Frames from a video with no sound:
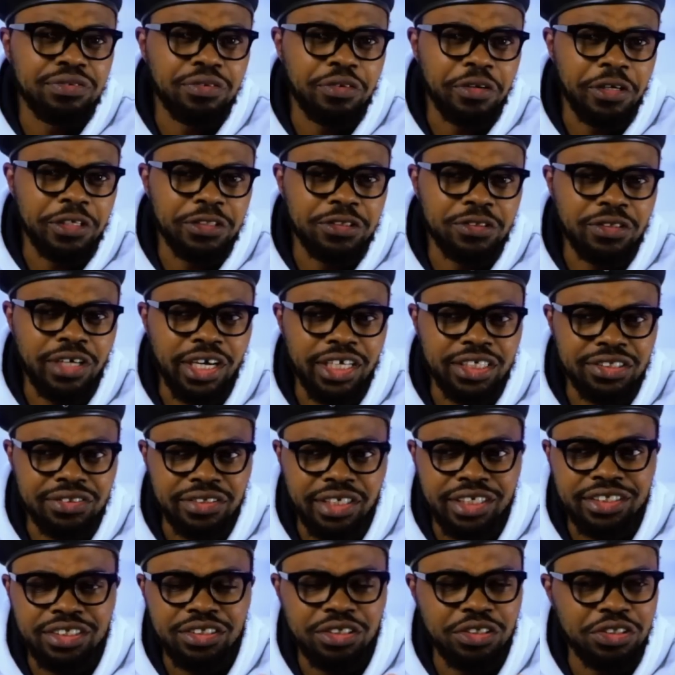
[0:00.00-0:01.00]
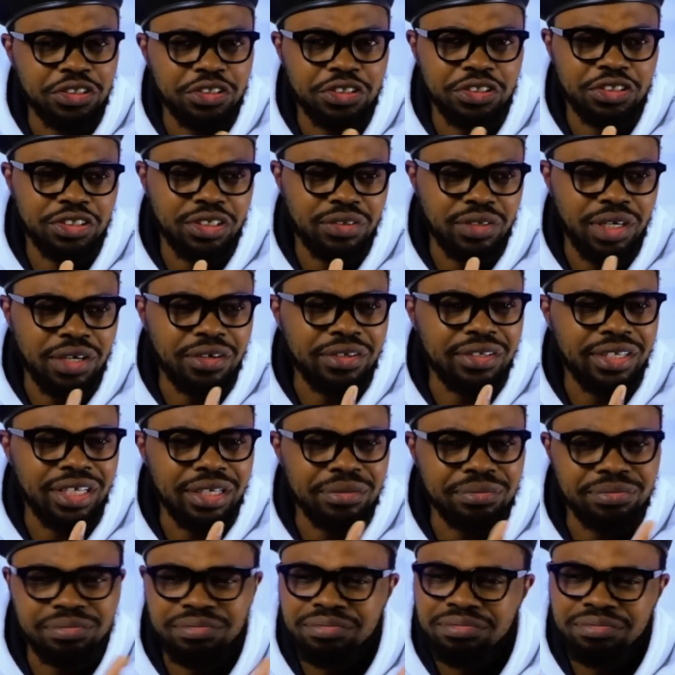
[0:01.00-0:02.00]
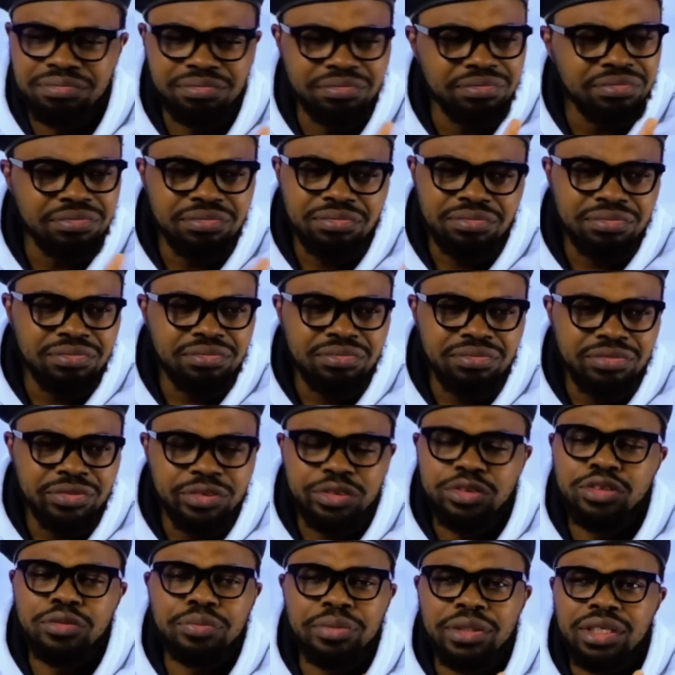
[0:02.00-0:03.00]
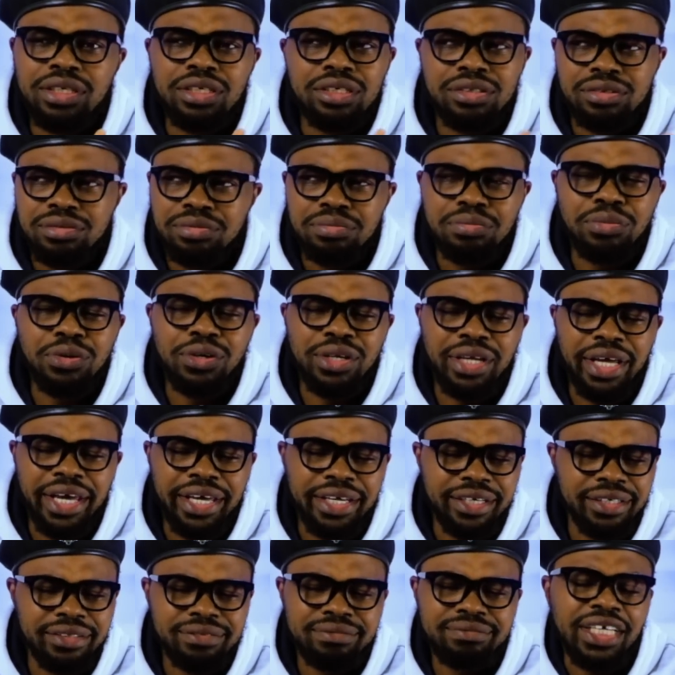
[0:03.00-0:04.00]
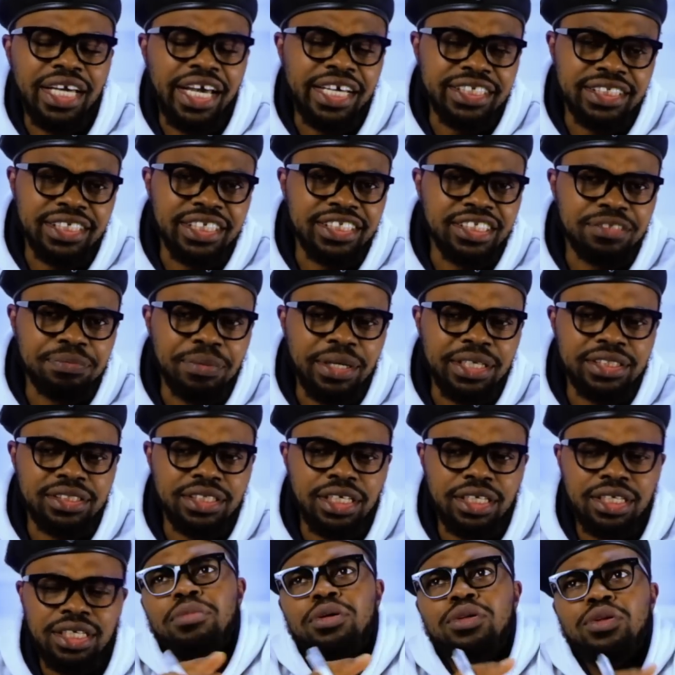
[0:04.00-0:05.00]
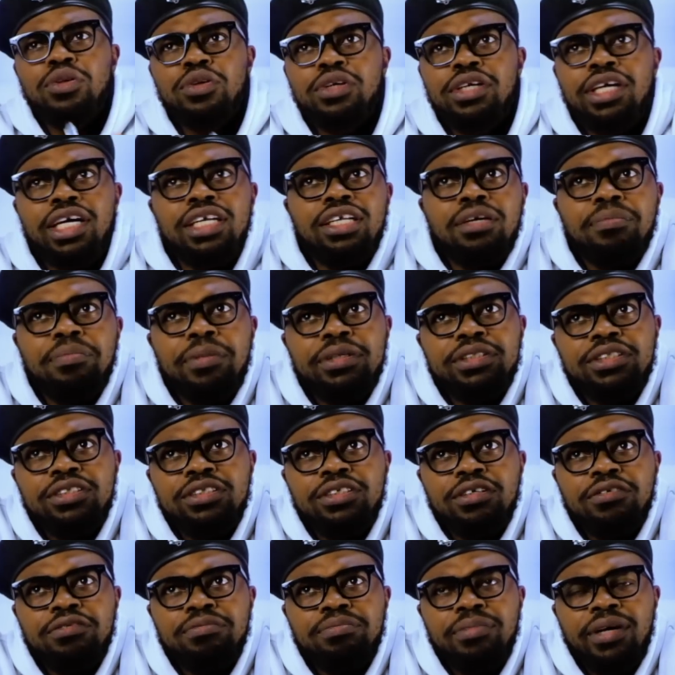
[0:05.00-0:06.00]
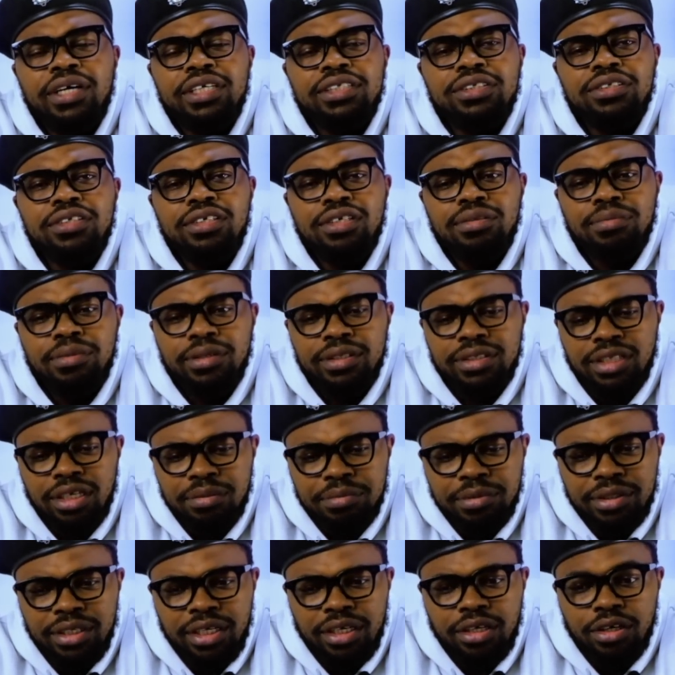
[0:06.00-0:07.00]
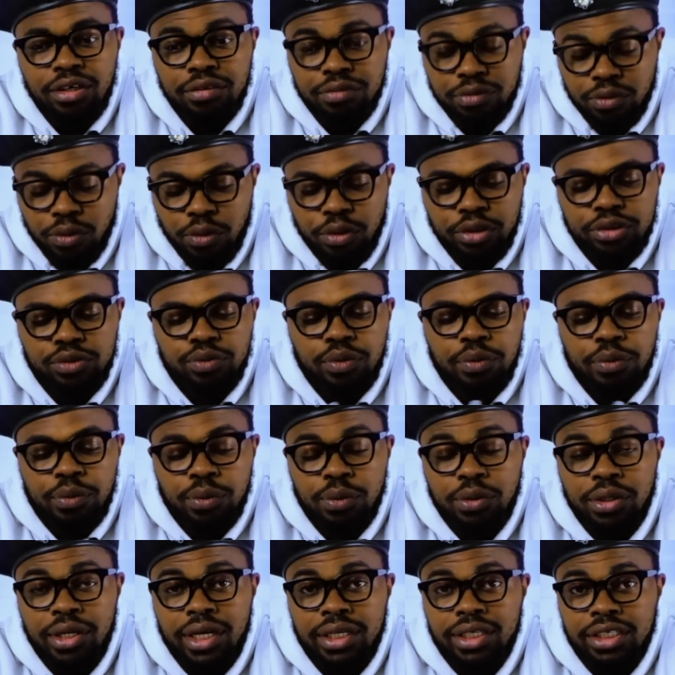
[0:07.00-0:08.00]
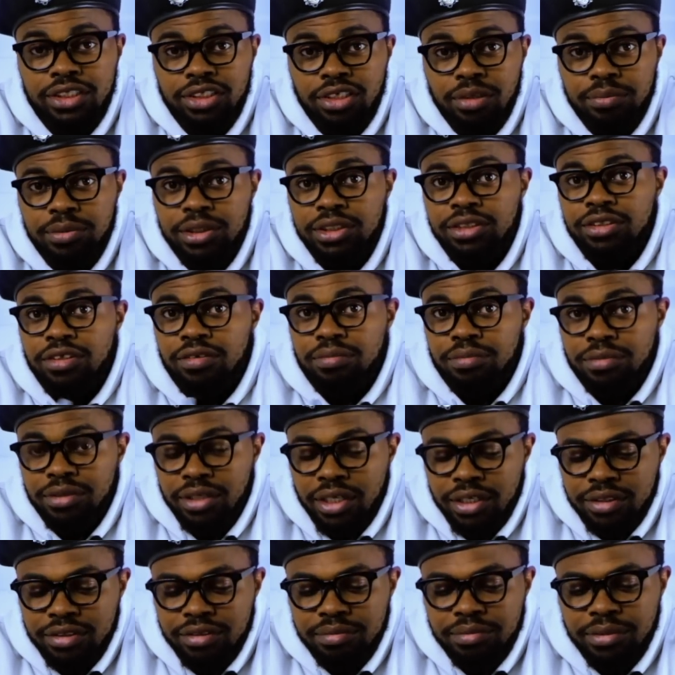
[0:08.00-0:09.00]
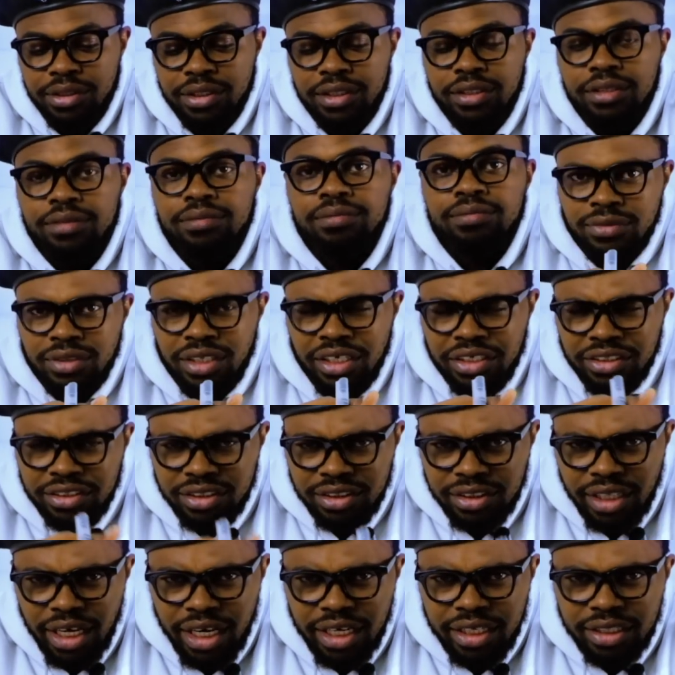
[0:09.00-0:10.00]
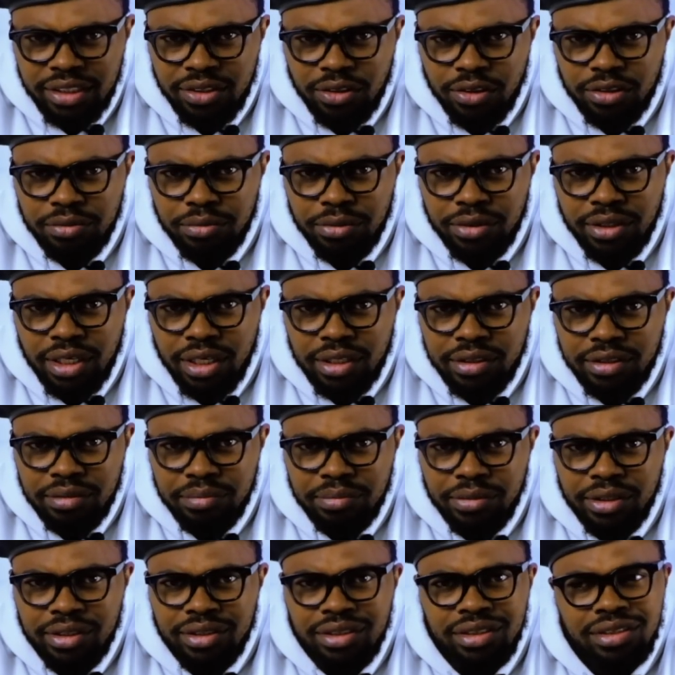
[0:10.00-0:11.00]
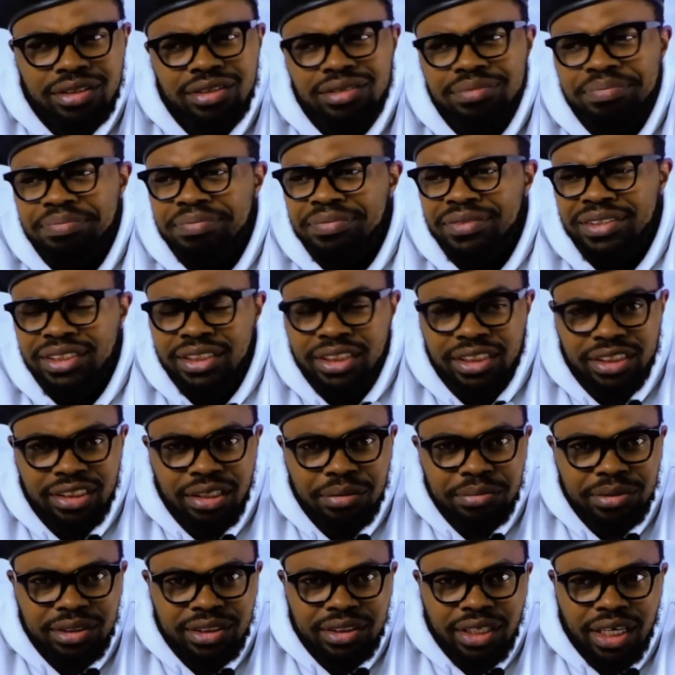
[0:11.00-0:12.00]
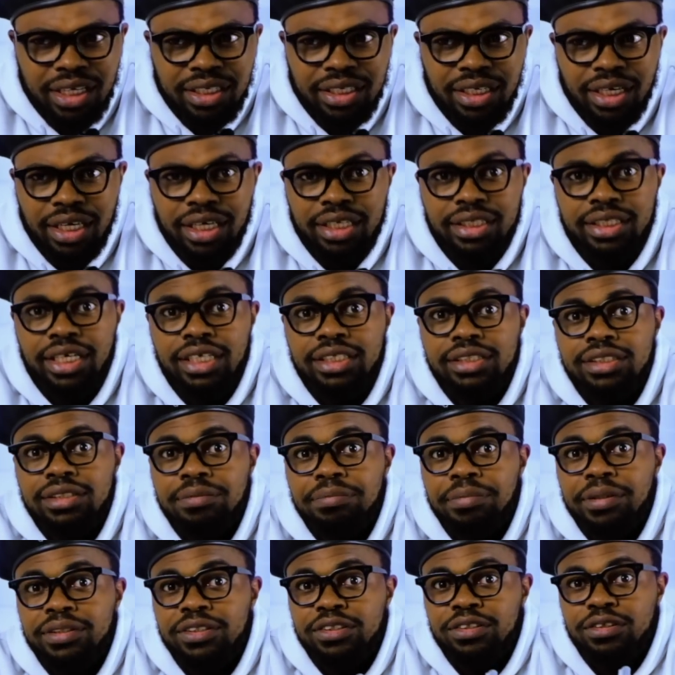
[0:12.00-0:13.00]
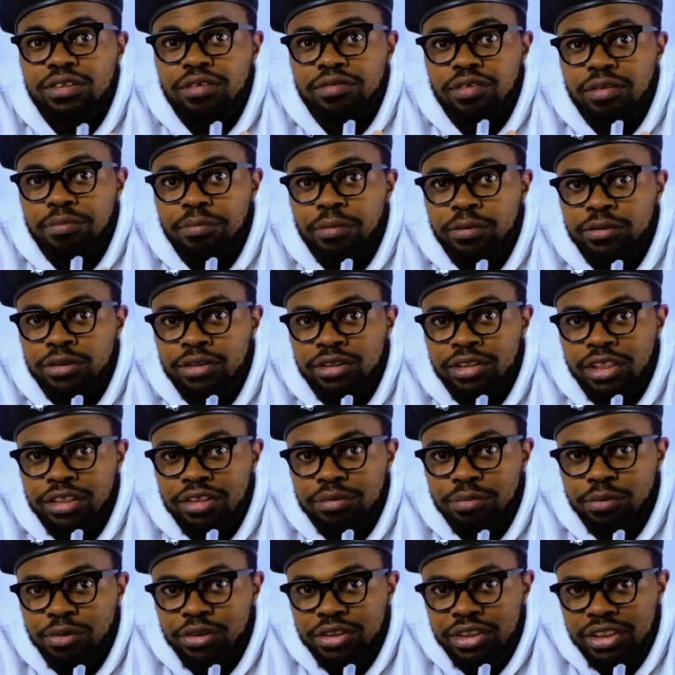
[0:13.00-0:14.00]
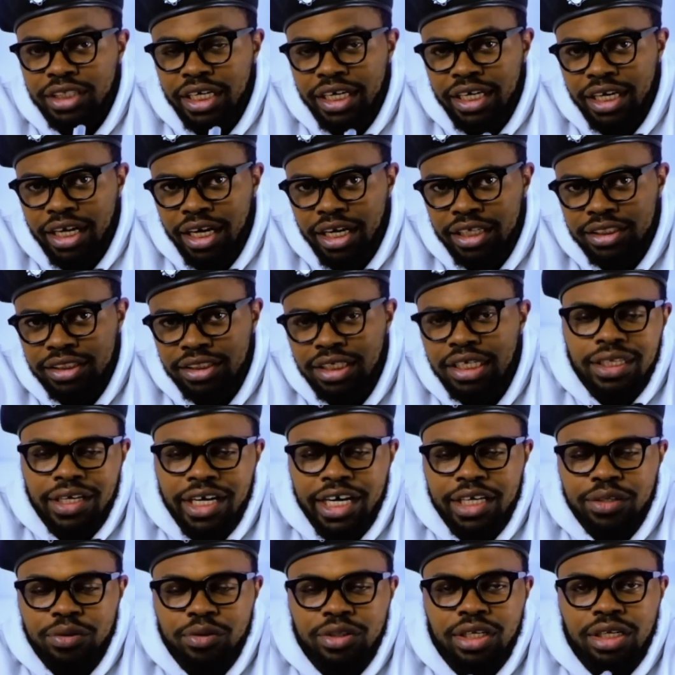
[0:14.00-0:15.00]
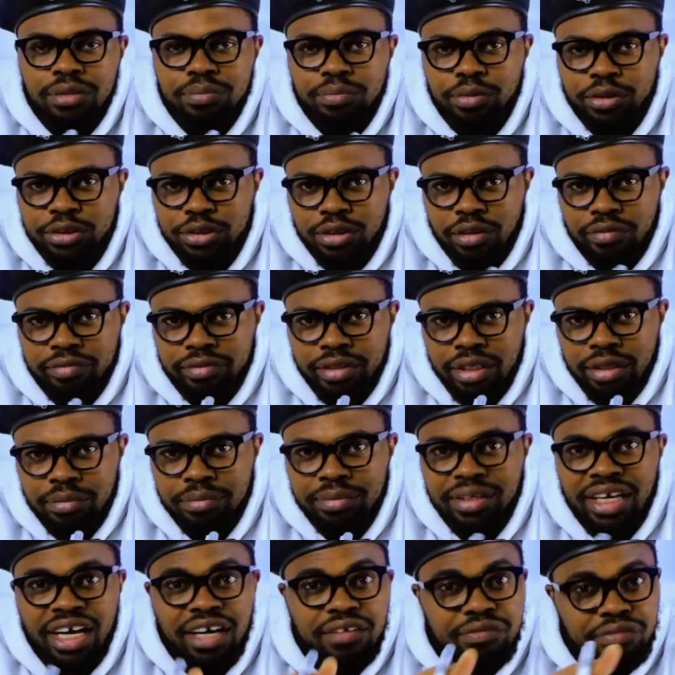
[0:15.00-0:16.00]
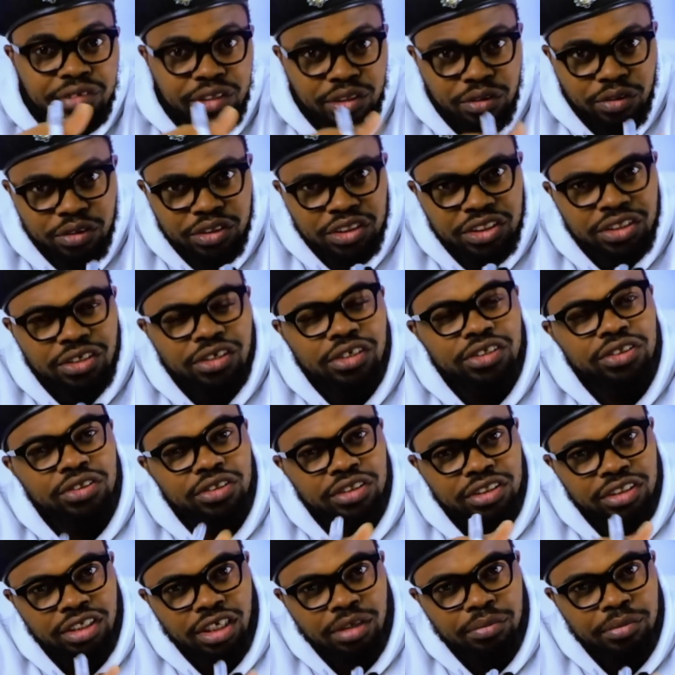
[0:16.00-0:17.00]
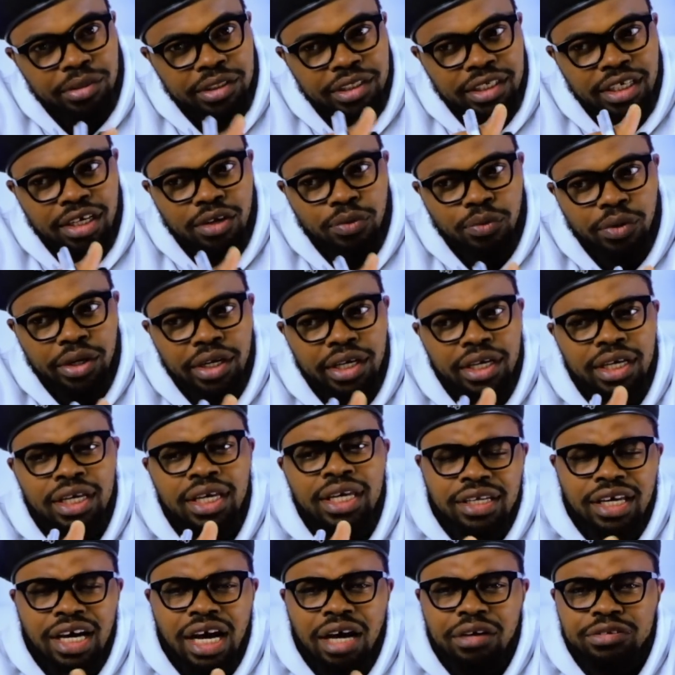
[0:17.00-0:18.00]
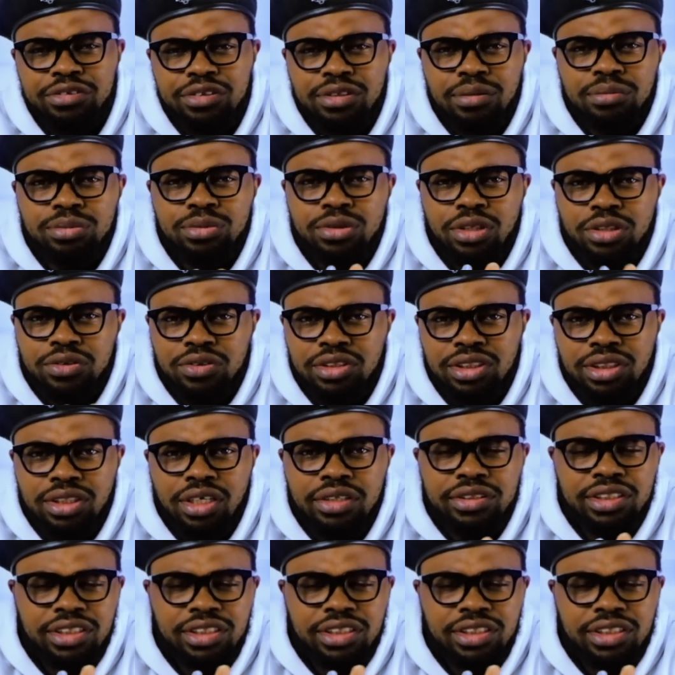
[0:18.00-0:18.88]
for you to address issues around them to be more like as expected. But looking at the person of Pastor Abel Damina, of course, when we look at the subject of miracle money, his stand on miracle money is the same stand that the person of Apostle Aremu Osai has. Now, I know that both of them, there are videos here on social media where they have some doctrinal